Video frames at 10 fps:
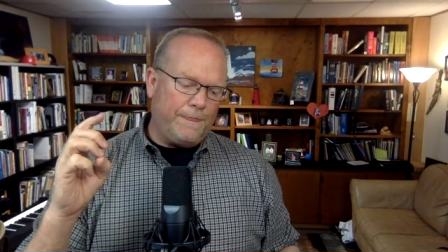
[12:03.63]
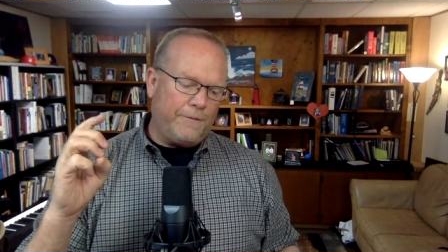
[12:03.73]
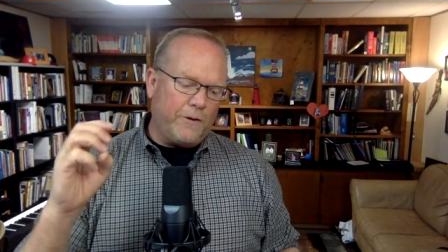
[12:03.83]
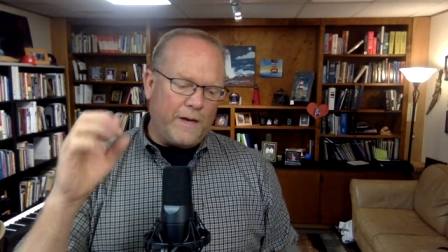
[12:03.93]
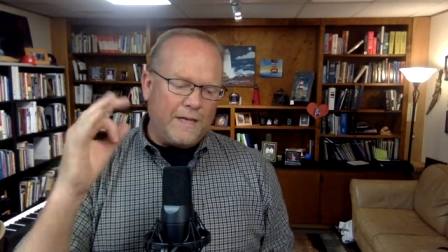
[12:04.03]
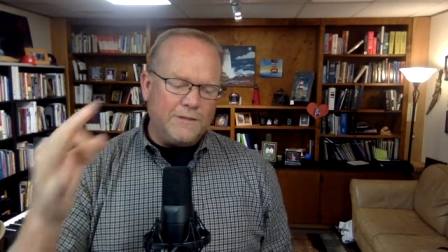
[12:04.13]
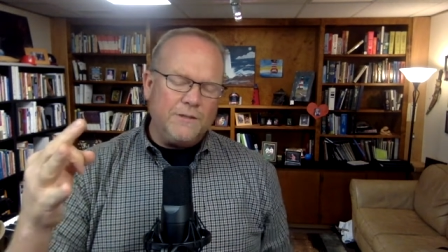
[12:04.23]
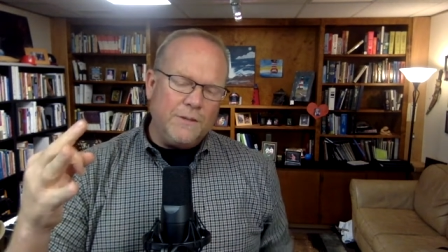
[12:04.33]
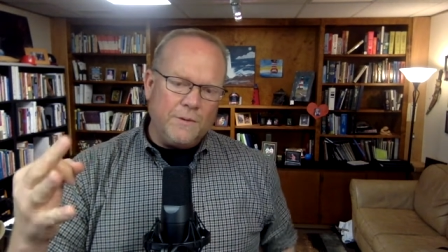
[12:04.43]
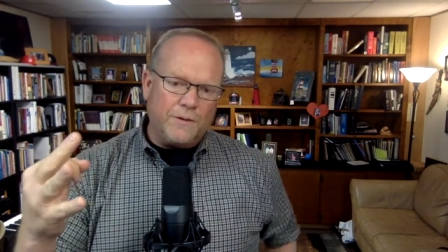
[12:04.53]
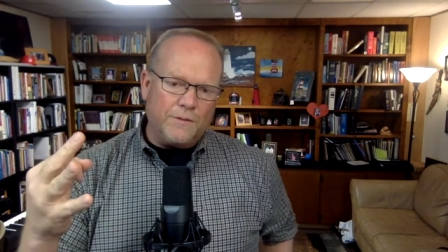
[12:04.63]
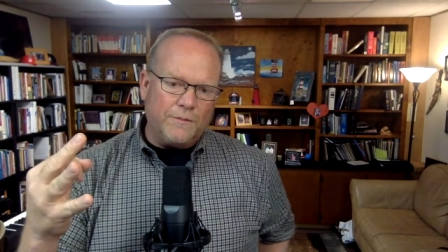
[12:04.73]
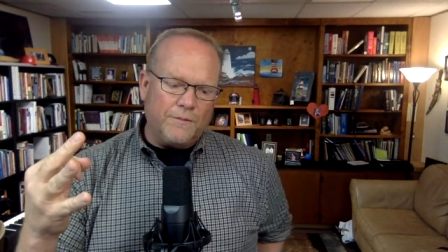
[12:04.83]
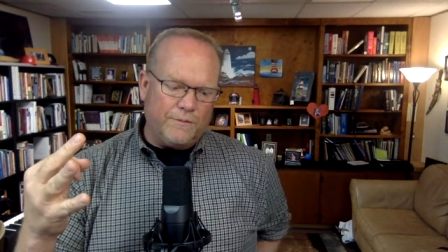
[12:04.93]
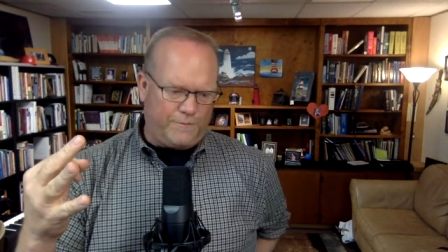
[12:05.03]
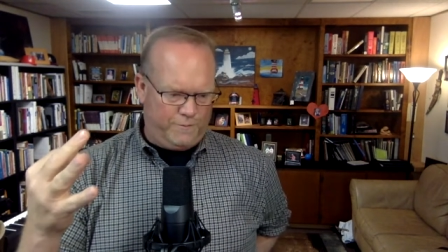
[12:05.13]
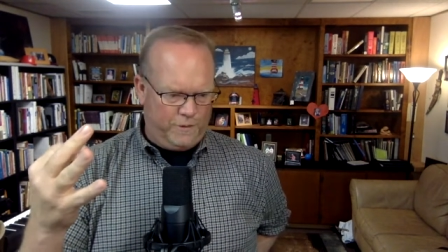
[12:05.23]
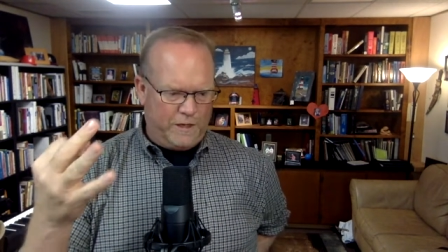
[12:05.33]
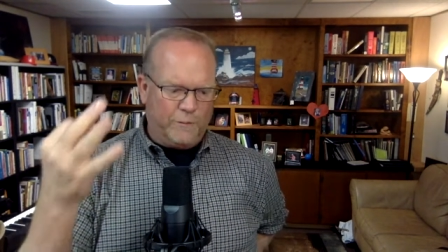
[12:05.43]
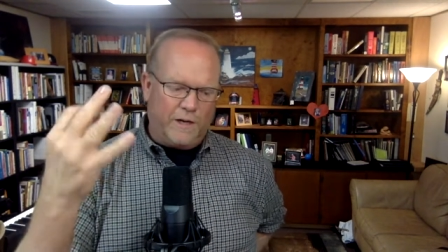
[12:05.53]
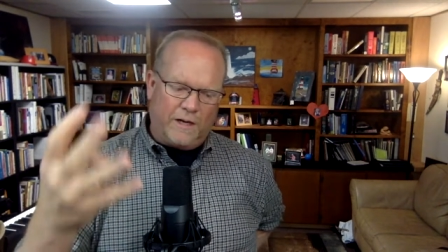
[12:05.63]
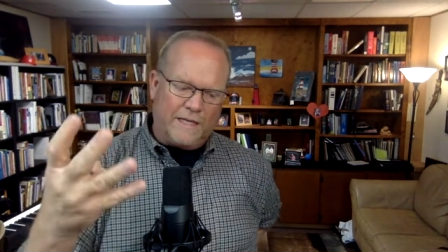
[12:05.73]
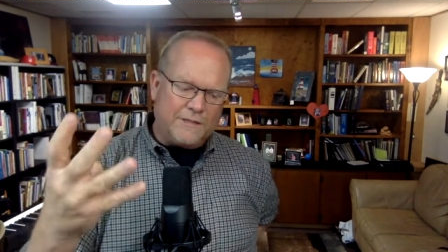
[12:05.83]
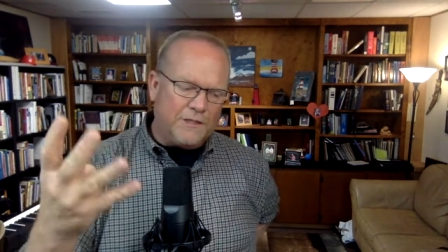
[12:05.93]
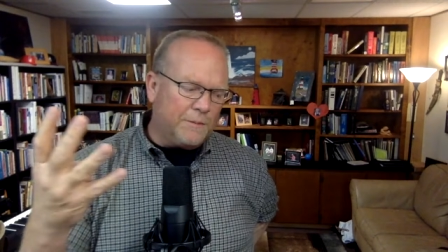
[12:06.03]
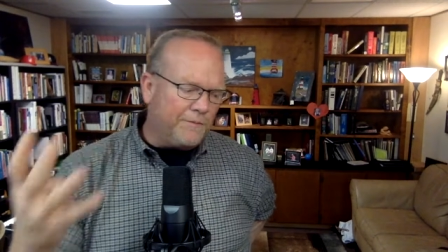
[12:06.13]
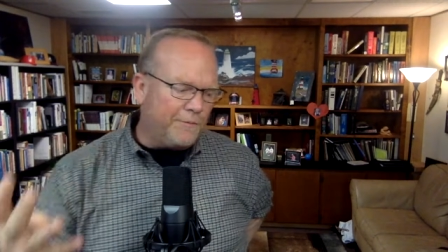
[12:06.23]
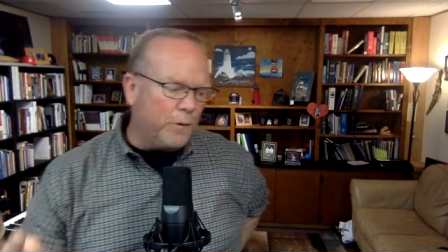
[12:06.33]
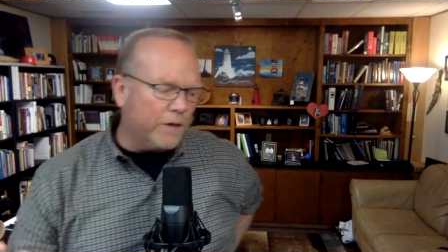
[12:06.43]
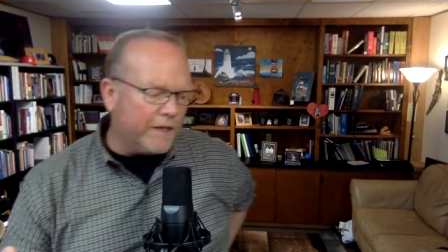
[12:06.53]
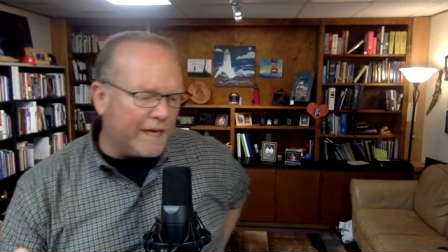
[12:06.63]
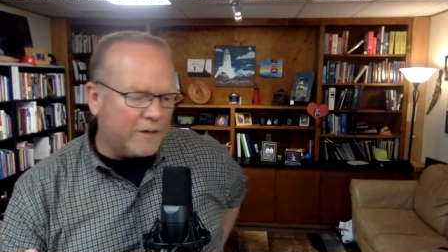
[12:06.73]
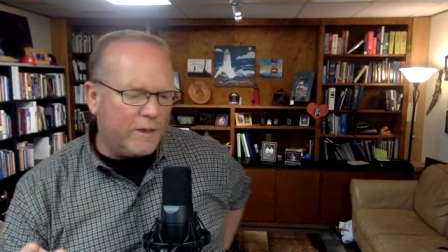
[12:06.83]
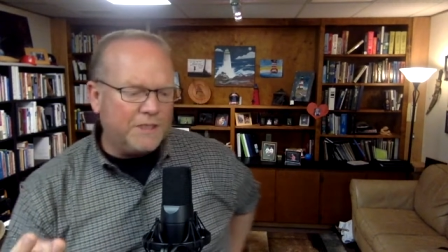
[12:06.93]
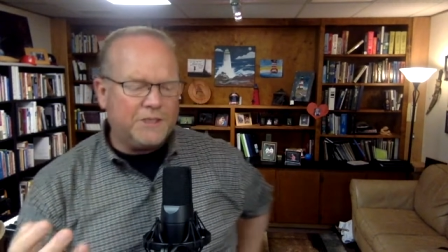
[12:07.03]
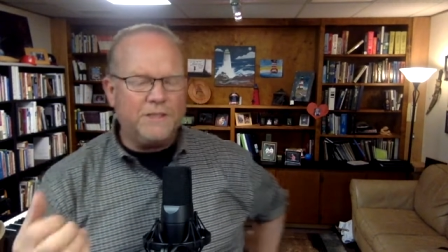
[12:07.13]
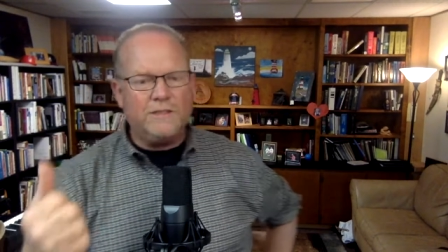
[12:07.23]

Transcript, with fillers: so answer number what are we on? Answer number four to that question.